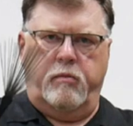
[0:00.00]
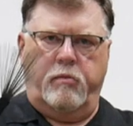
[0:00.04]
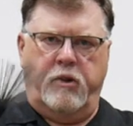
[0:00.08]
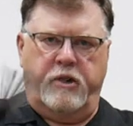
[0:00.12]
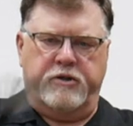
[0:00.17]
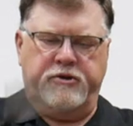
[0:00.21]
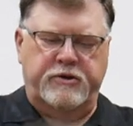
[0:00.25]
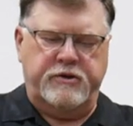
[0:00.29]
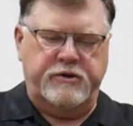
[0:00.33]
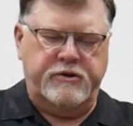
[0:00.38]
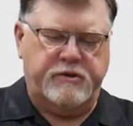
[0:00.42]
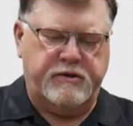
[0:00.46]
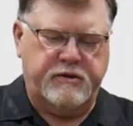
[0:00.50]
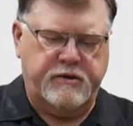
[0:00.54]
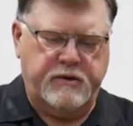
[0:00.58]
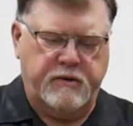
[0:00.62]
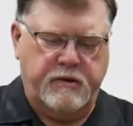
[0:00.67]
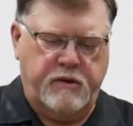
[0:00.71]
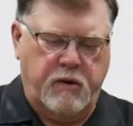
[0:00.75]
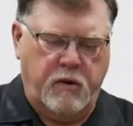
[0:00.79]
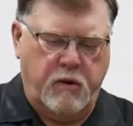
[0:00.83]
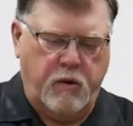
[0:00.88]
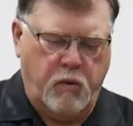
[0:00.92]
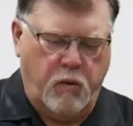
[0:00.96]
Brushes,
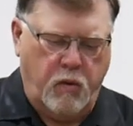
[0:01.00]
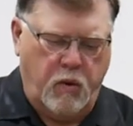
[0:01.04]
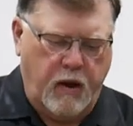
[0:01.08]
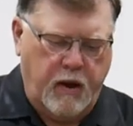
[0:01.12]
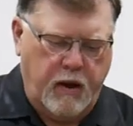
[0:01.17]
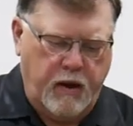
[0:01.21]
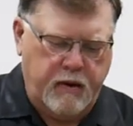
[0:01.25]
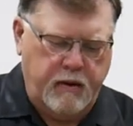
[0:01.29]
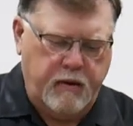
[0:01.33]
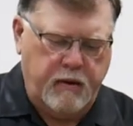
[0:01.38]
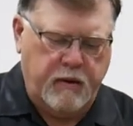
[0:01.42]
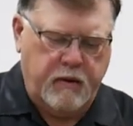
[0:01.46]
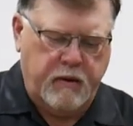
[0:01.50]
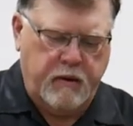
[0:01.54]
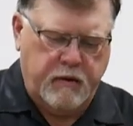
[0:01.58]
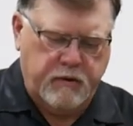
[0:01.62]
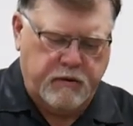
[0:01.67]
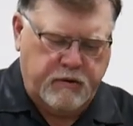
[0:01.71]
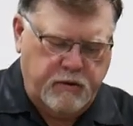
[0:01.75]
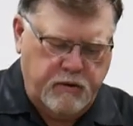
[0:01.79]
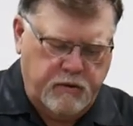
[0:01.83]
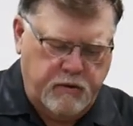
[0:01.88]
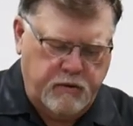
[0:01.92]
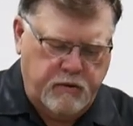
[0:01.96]
1,
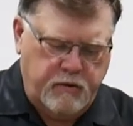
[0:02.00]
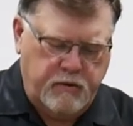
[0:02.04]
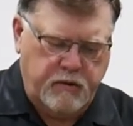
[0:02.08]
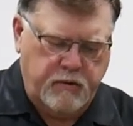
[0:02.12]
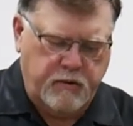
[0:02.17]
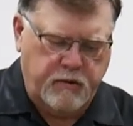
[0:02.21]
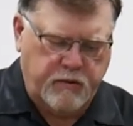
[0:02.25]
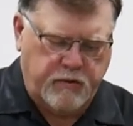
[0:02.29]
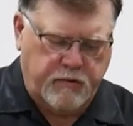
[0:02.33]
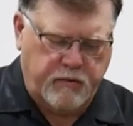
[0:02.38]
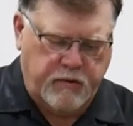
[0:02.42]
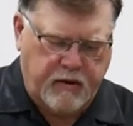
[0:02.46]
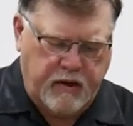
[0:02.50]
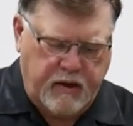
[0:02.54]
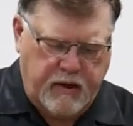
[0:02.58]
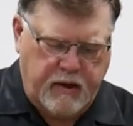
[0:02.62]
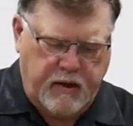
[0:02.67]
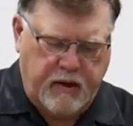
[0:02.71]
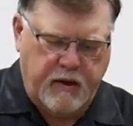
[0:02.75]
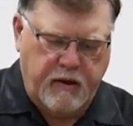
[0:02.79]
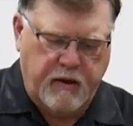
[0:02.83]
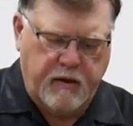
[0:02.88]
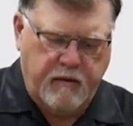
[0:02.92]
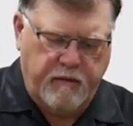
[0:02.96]
2,
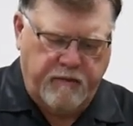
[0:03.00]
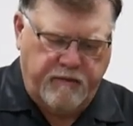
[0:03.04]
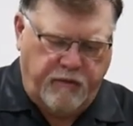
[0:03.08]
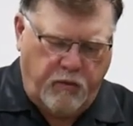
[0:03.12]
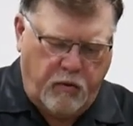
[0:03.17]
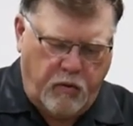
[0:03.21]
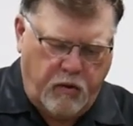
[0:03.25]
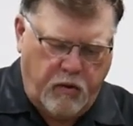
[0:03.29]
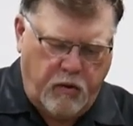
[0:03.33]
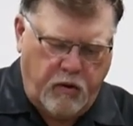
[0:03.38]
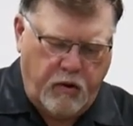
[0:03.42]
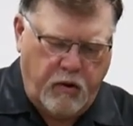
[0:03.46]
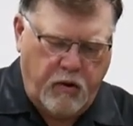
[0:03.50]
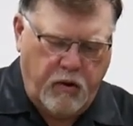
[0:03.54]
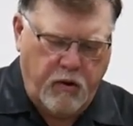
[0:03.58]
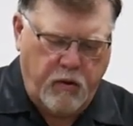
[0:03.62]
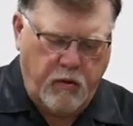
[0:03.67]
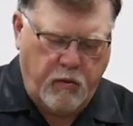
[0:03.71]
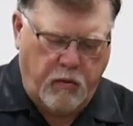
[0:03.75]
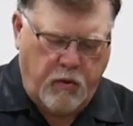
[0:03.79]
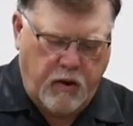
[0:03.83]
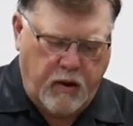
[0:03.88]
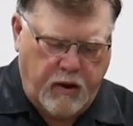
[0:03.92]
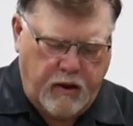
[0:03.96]
3, 4,
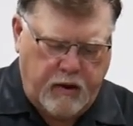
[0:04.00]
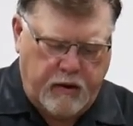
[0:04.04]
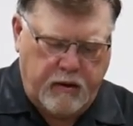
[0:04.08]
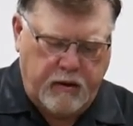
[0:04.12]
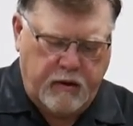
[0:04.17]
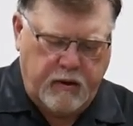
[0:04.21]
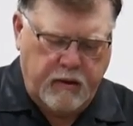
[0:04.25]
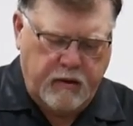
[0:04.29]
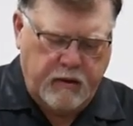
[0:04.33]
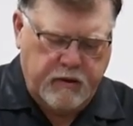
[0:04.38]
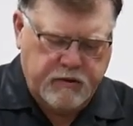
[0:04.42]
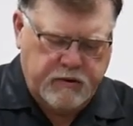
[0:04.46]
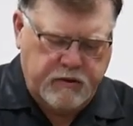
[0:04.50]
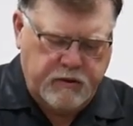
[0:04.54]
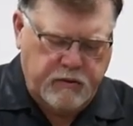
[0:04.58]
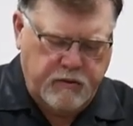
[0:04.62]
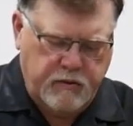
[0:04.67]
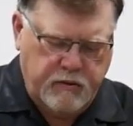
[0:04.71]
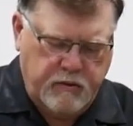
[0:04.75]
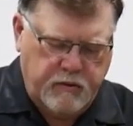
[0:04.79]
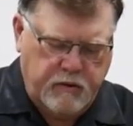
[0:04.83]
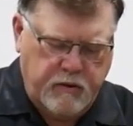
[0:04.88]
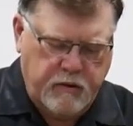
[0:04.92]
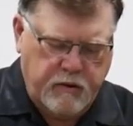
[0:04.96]
1, 2,
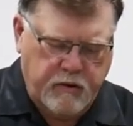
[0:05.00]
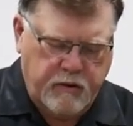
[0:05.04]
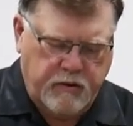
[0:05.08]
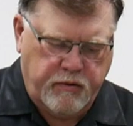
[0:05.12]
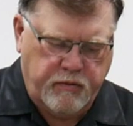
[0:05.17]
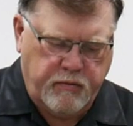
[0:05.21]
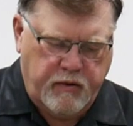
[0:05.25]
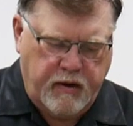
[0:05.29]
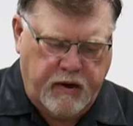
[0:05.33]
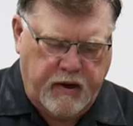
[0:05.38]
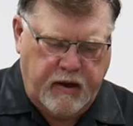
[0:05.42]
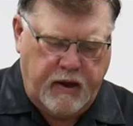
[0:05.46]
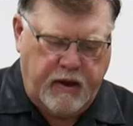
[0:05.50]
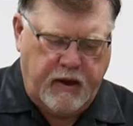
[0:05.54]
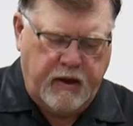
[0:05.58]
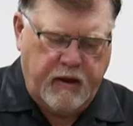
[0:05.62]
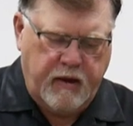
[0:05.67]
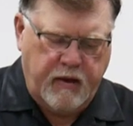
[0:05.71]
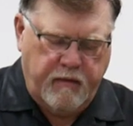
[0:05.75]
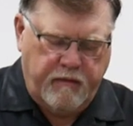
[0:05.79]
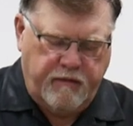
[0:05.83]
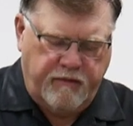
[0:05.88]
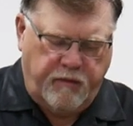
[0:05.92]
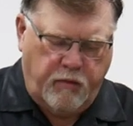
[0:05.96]
3,
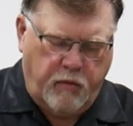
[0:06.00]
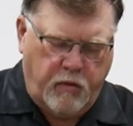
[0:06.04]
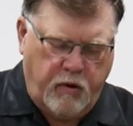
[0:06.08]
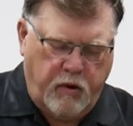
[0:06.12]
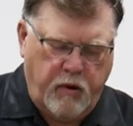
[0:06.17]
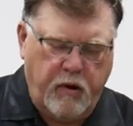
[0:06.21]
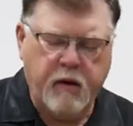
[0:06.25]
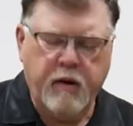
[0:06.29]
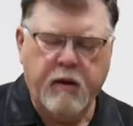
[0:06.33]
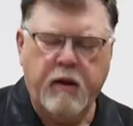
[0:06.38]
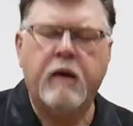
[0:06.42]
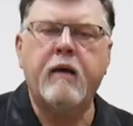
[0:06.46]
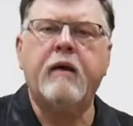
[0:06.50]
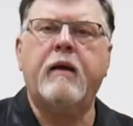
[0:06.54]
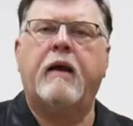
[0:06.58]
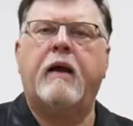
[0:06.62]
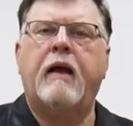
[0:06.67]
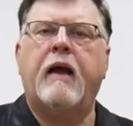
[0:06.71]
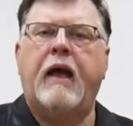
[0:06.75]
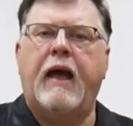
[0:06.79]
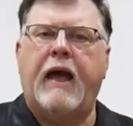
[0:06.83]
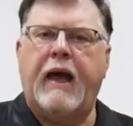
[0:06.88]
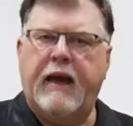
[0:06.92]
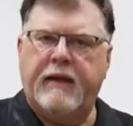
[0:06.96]
4.
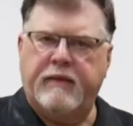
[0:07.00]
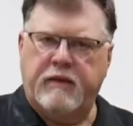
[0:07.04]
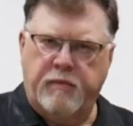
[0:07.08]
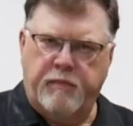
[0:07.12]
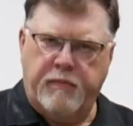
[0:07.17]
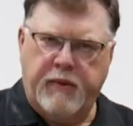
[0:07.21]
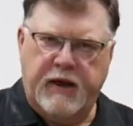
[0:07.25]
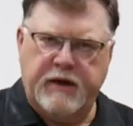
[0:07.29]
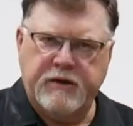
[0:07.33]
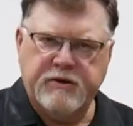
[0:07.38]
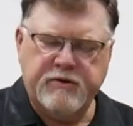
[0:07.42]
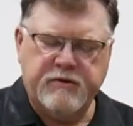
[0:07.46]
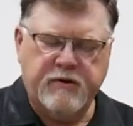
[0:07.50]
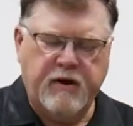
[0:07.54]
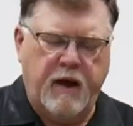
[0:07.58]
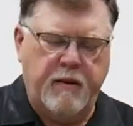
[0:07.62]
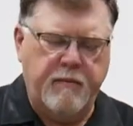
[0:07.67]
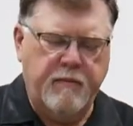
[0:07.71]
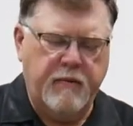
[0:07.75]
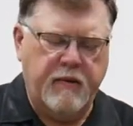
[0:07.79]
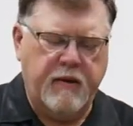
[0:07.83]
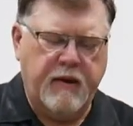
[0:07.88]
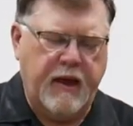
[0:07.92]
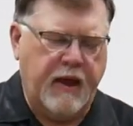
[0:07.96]
Add the bass
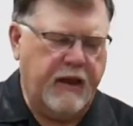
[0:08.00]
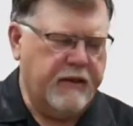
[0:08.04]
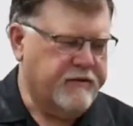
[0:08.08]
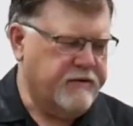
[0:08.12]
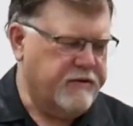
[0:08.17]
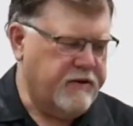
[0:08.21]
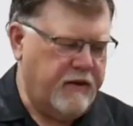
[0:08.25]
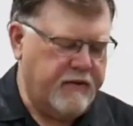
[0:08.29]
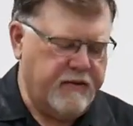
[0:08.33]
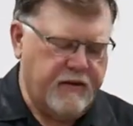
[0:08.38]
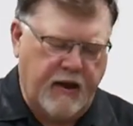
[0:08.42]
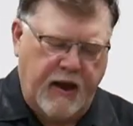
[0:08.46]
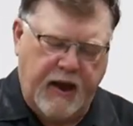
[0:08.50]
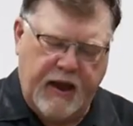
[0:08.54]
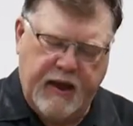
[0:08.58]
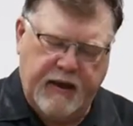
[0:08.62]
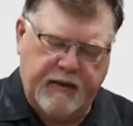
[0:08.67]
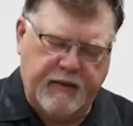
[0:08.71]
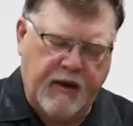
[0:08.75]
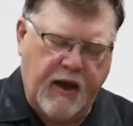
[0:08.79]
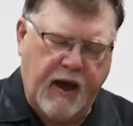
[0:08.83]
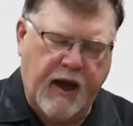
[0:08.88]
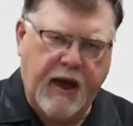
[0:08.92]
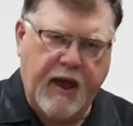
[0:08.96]
drum and the
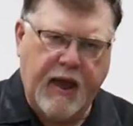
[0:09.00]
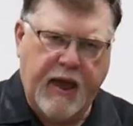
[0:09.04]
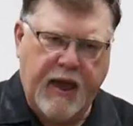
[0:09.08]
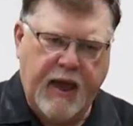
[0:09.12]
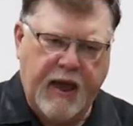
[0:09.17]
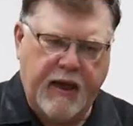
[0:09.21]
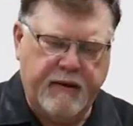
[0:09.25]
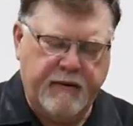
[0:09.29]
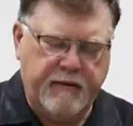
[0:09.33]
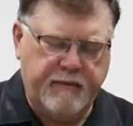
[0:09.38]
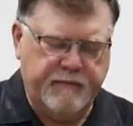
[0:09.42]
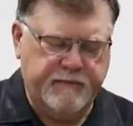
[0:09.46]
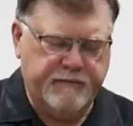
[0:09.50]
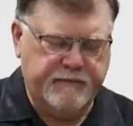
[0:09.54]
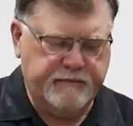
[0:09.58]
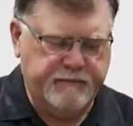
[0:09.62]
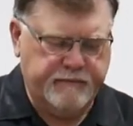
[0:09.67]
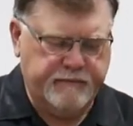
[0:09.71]
hi-hat.